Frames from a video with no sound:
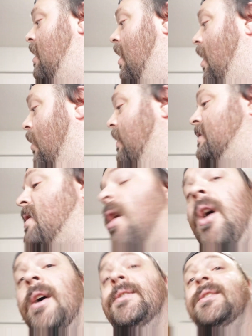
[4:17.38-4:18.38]
always
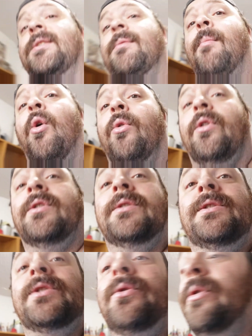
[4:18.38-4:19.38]
cause the
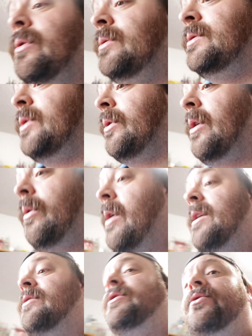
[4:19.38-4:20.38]
motor screws or
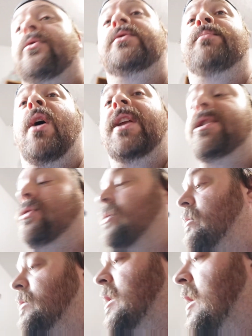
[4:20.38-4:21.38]
other screws, body
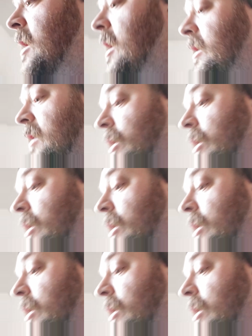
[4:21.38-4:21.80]
screws, to